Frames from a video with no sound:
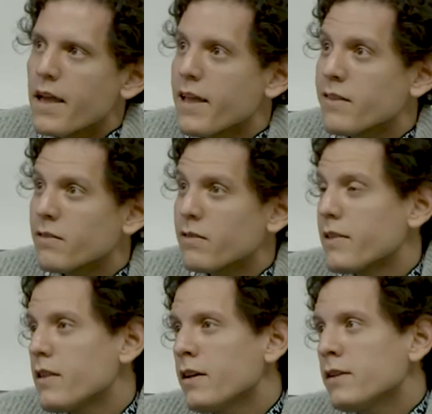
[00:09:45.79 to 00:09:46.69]
And the
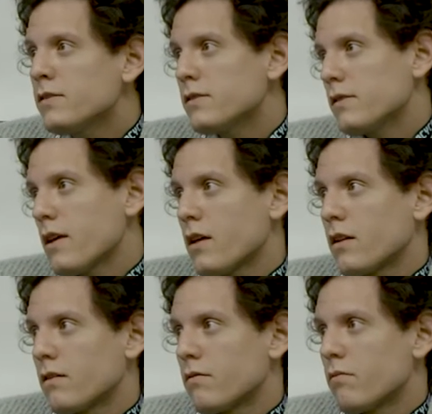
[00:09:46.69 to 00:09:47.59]
thing is,
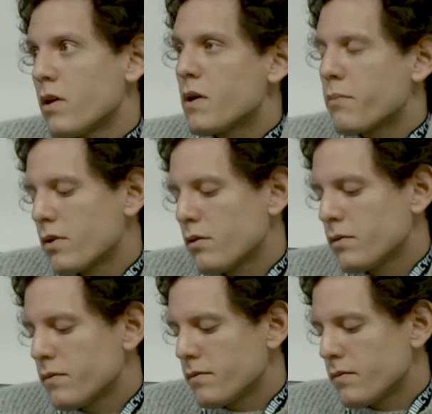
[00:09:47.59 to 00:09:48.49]
and maybe a
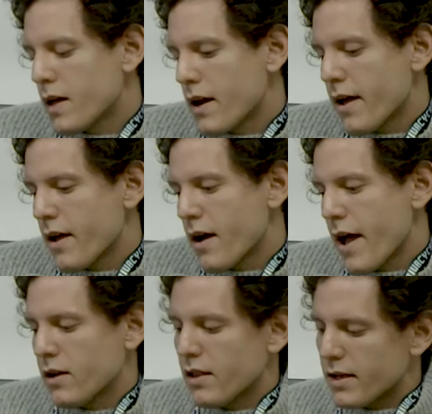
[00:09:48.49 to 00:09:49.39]
problem that I
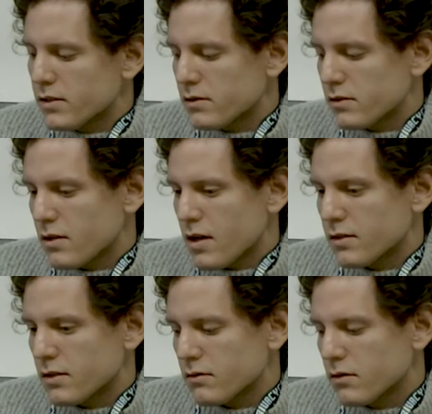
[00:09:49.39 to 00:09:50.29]
analyze
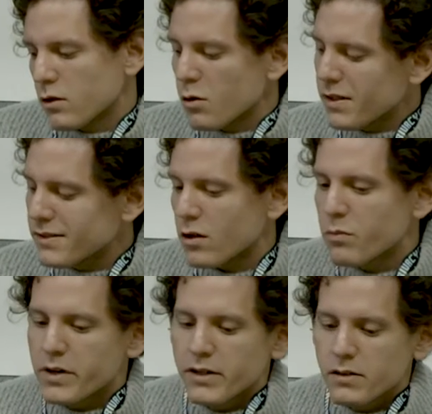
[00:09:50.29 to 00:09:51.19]
as a Global
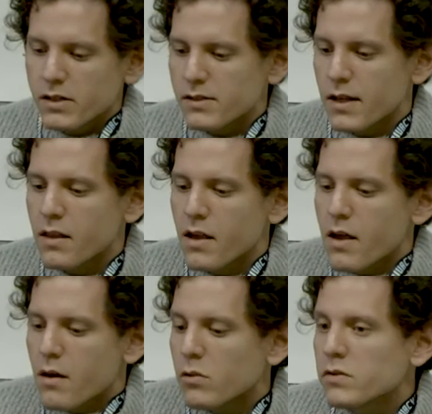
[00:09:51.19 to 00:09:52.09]
South person, is that
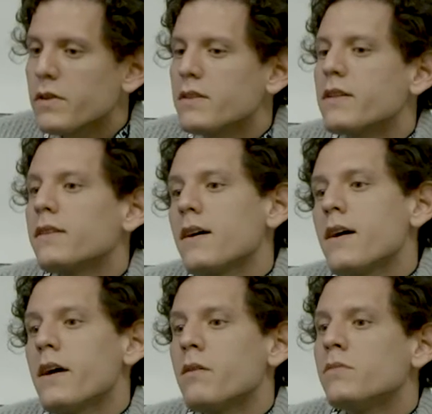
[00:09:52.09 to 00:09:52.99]
most of the
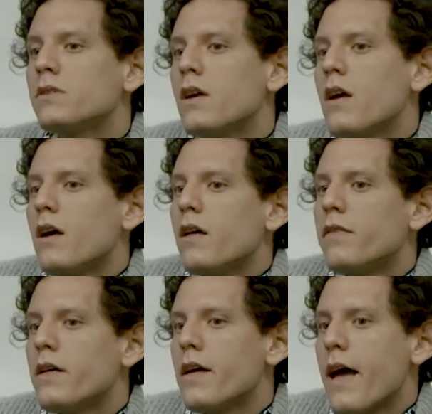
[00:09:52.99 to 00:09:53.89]
times,
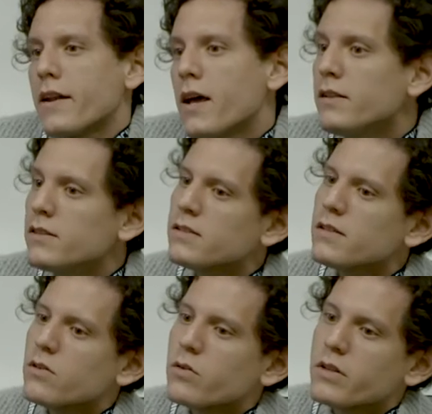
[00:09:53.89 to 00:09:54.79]
the analysis
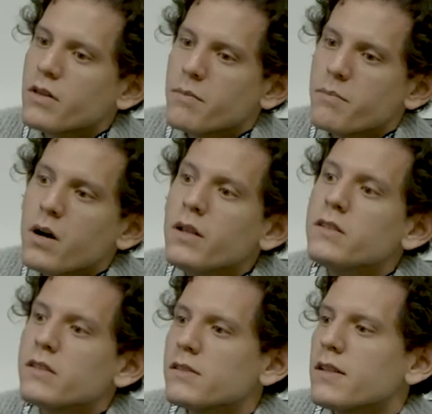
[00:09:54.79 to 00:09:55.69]
or the
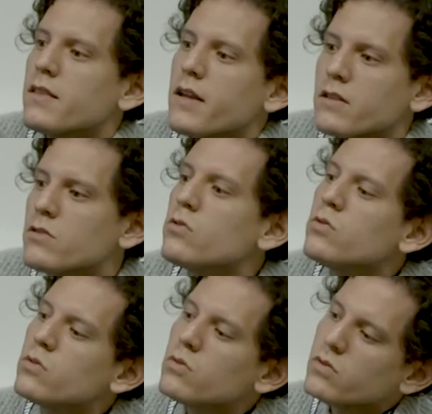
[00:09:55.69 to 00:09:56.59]
politics that they
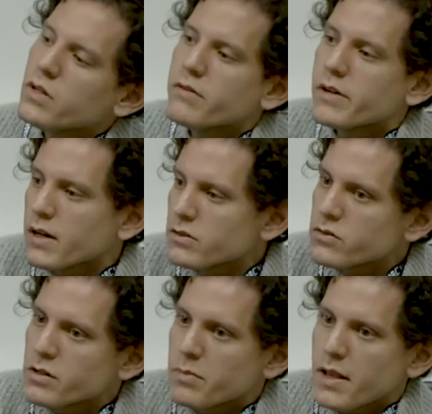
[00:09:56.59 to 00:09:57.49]
do in regard to
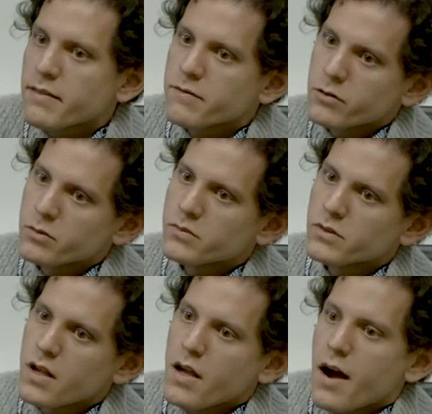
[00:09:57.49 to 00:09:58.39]
their
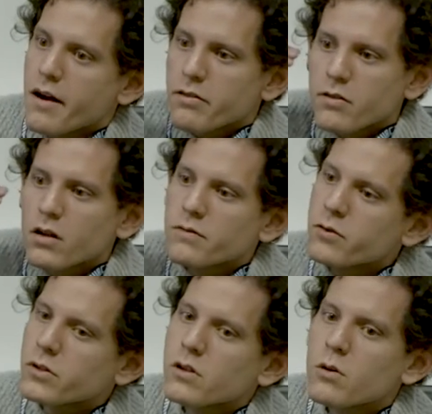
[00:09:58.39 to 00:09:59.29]
platforms are thought
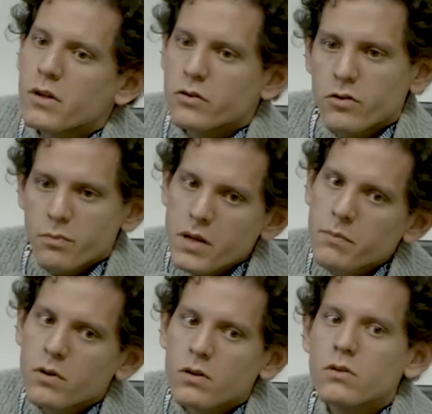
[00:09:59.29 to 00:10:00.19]
for Global North
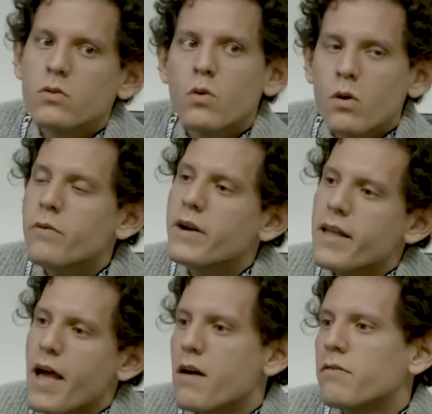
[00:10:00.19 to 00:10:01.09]
people who already
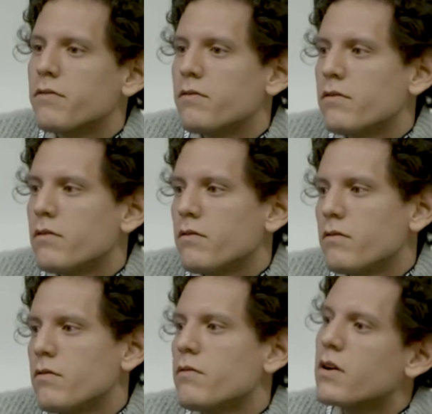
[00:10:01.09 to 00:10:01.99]
have
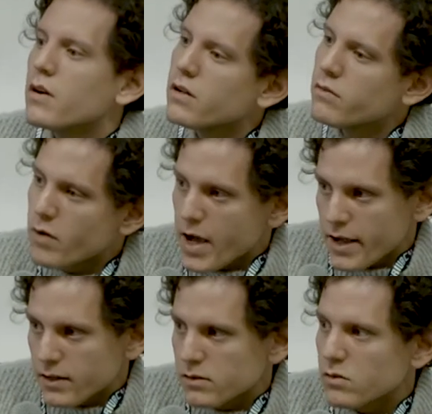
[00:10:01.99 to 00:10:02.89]

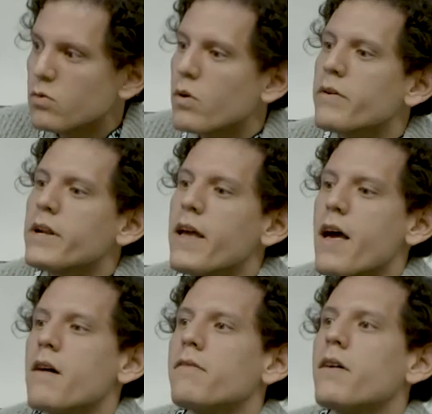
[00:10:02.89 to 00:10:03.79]
rights, who already
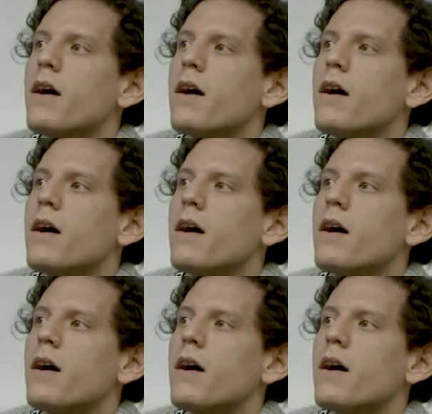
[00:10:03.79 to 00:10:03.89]
have